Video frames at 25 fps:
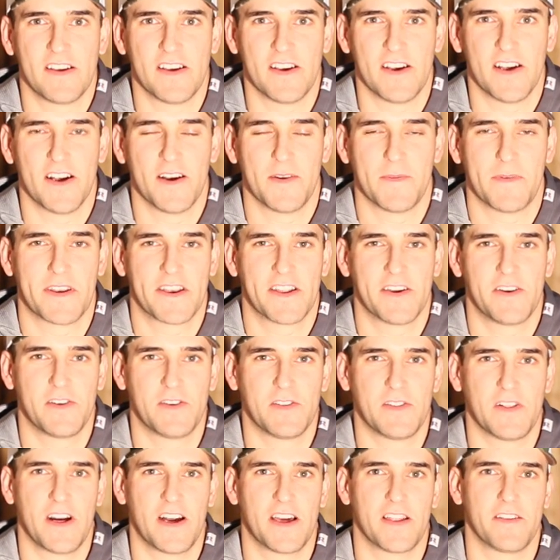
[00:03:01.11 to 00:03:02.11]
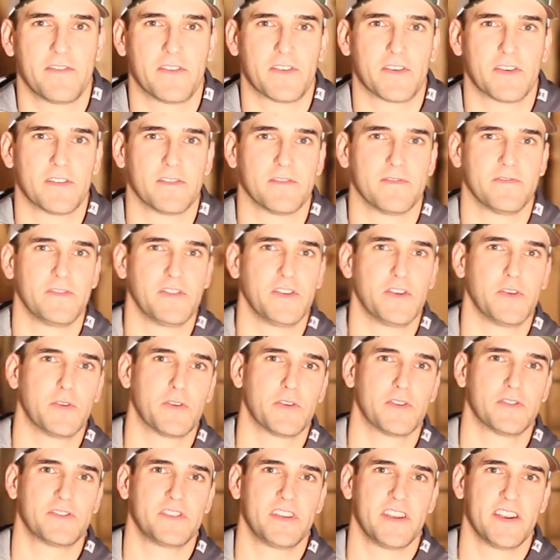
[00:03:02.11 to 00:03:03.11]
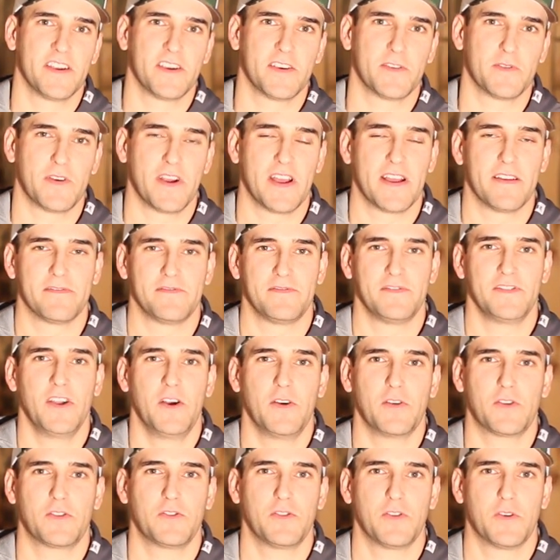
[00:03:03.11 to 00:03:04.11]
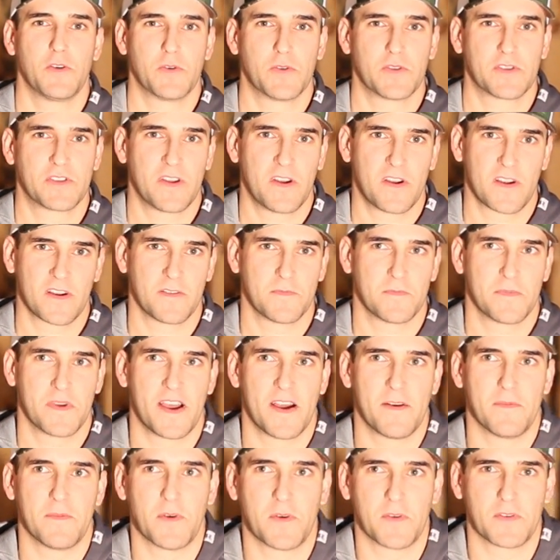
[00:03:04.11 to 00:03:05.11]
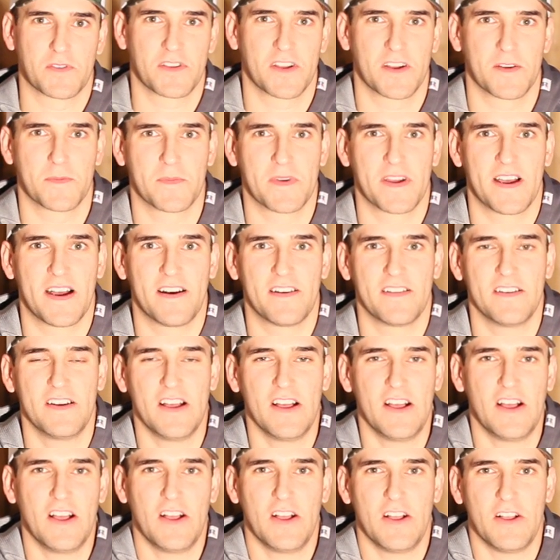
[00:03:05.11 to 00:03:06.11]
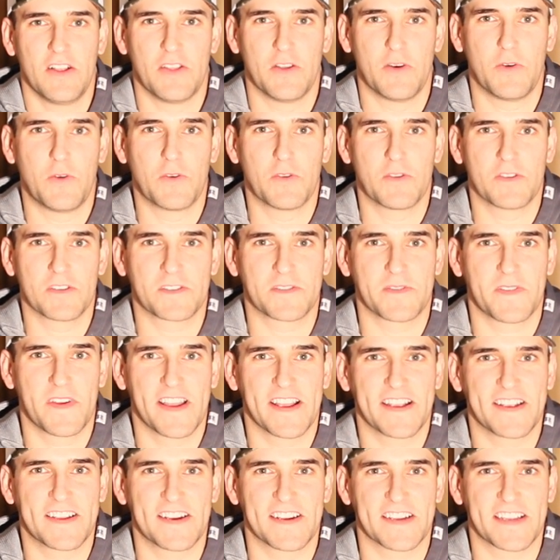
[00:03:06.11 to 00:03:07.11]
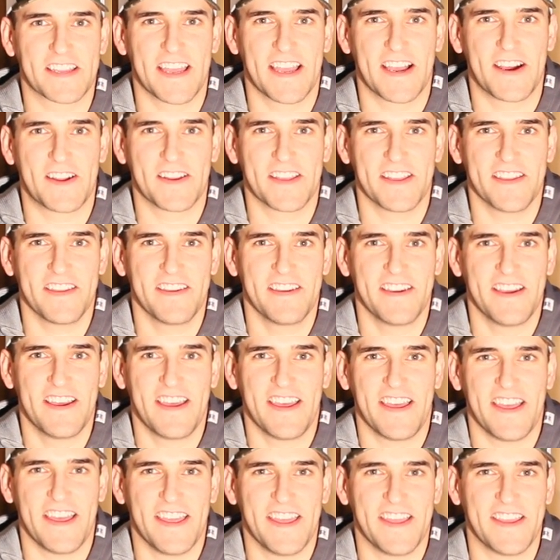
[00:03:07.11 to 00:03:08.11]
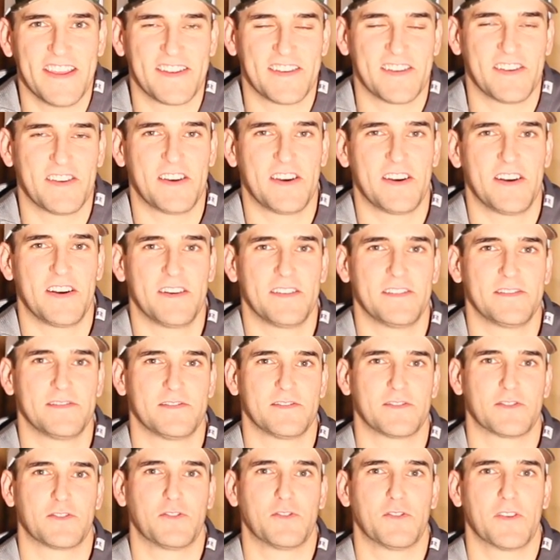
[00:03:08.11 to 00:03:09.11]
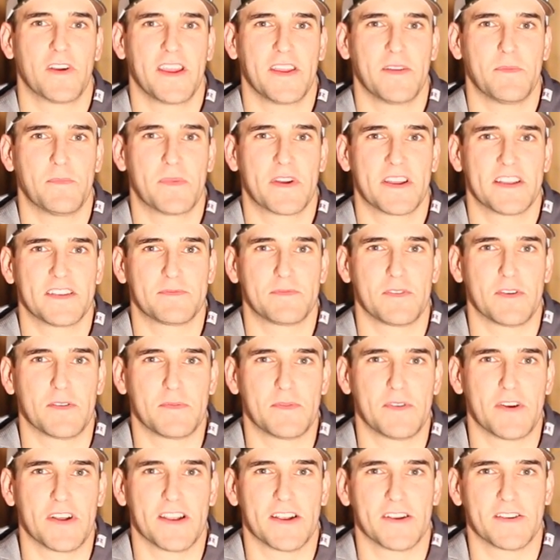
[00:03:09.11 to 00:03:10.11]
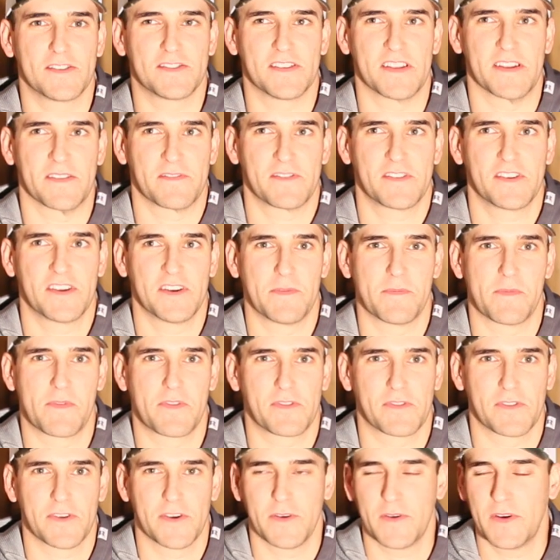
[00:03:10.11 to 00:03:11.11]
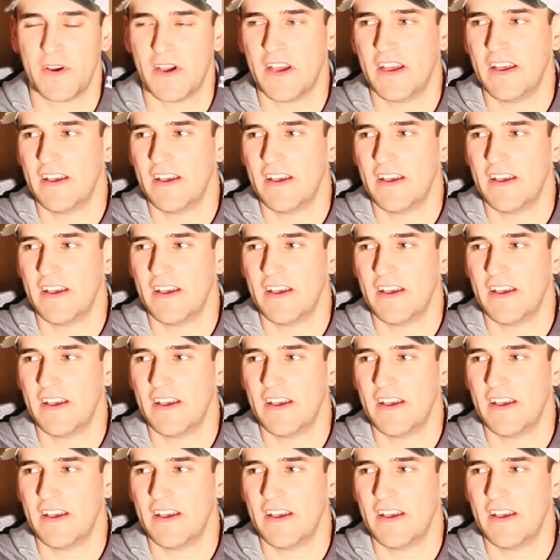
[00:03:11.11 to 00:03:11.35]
I know a lot of our viewers here will have no clue what we're talking about, but we're talking about the Hornets of Hancock County and the great baseball players that have come through.